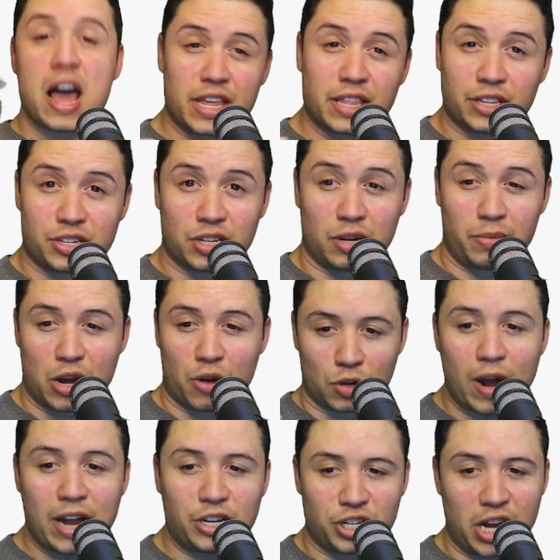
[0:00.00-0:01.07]
think this is going to be a
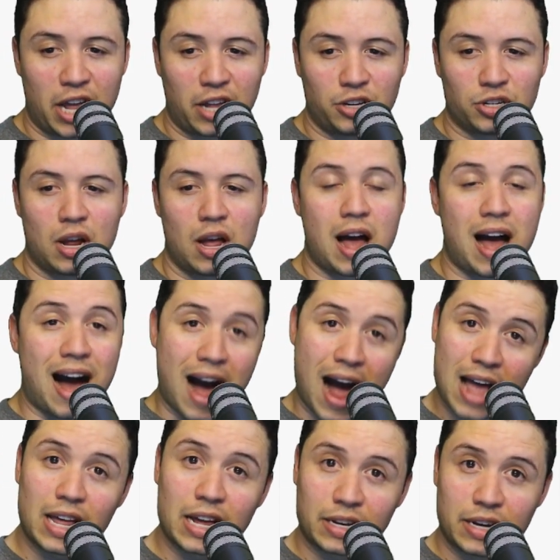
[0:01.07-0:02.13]
great change.
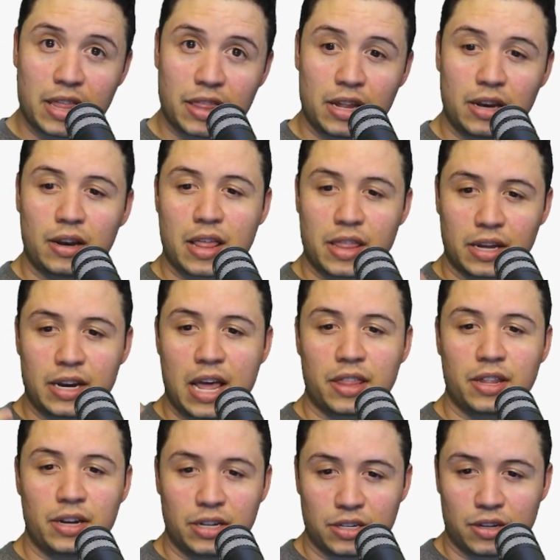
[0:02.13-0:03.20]
I like Nathan. I think
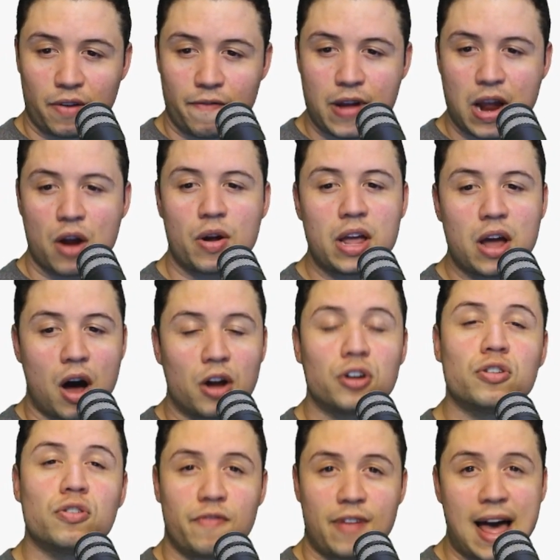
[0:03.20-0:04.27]
Nathan is a very
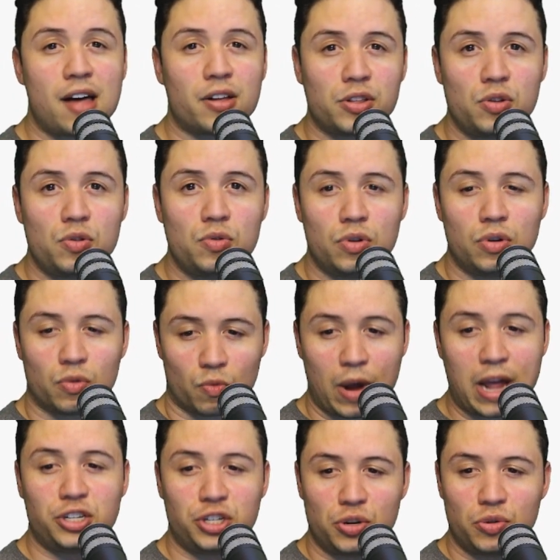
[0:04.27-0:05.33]
undervalued
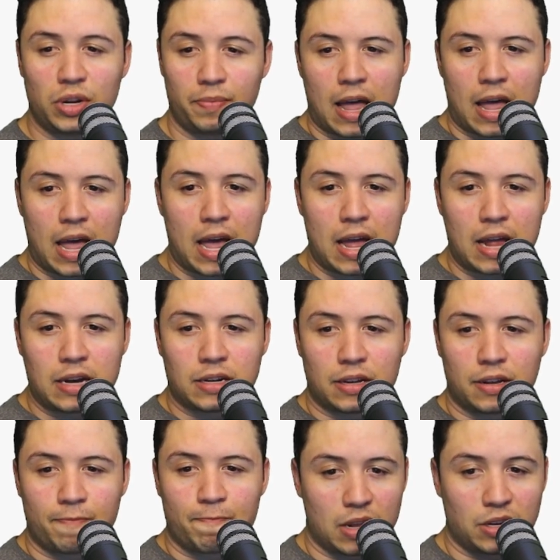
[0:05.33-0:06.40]
range unit, and
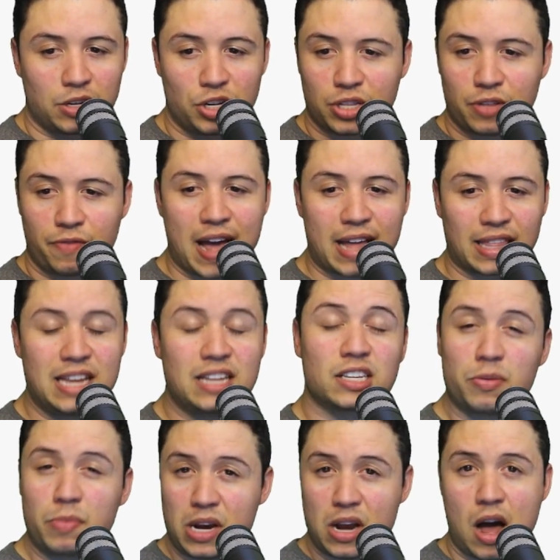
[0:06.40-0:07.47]
just the fact that he's
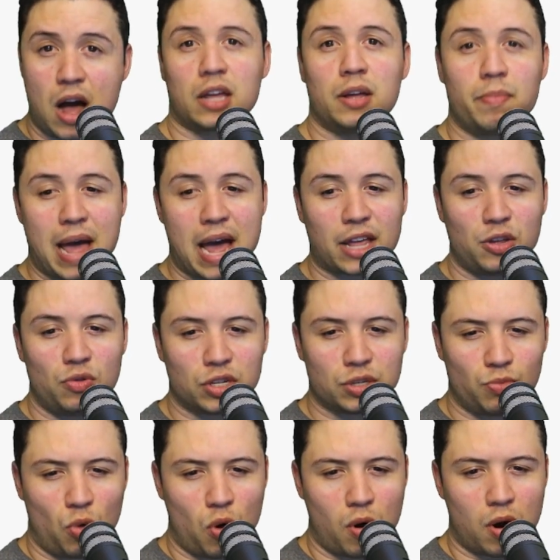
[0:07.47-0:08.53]
going to be knocking back units
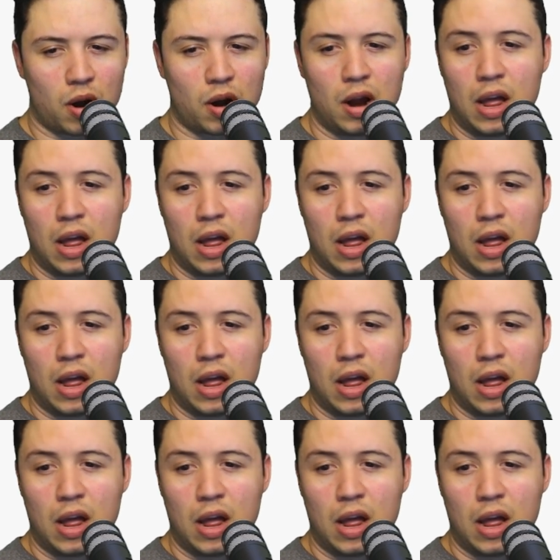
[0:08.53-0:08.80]
more,